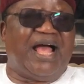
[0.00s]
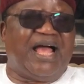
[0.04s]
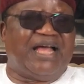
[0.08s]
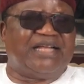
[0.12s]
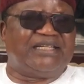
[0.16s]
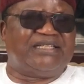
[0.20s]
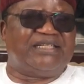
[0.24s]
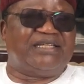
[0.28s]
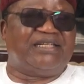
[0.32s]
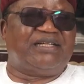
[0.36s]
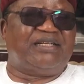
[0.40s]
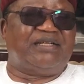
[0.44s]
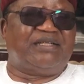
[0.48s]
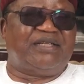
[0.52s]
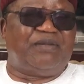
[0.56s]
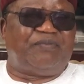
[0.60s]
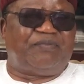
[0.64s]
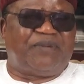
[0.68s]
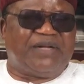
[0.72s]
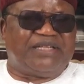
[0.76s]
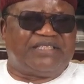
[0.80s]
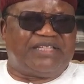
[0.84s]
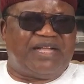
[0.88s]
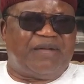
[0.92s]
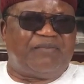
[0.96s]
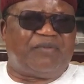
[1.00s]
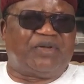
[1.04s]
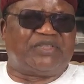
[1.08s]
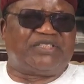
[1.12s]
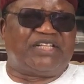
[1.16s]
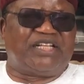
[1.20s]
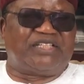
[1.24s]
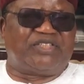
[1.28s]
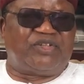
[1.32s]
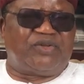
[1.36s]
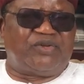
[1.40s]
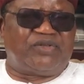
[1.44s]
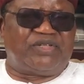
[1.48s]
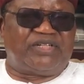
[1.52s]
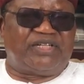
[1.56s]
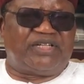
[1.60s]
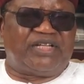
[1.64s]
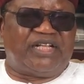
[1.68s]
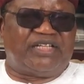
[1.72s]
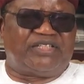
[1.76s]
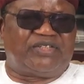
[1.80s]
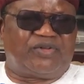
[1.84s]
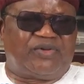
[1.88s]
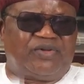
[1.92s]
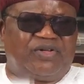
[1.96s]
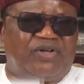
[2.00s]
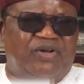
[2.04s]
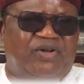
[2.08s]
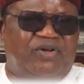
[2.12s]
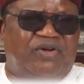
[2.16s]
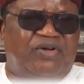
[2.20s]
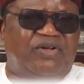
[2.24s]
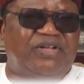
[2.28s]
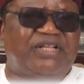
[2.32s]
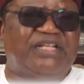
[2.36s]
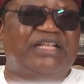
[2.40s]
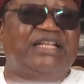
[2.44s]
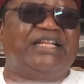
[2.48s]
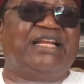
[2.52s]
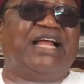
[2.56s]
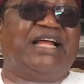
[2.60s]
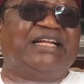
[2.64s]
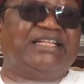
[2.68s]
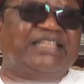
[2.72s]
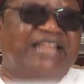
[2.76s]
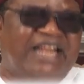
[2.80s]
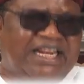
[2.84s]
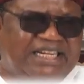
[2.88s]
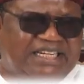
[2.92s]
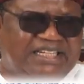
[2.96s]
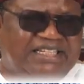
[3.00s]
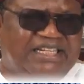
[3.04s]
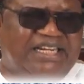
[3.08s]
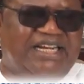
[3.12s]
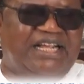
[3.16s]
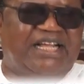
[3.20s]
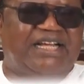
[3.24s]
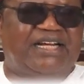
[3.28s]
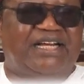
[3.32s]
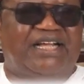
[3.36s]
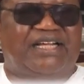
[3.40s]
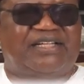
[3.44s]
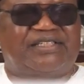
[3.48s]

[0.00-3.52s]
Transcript: And the president must execute law in 93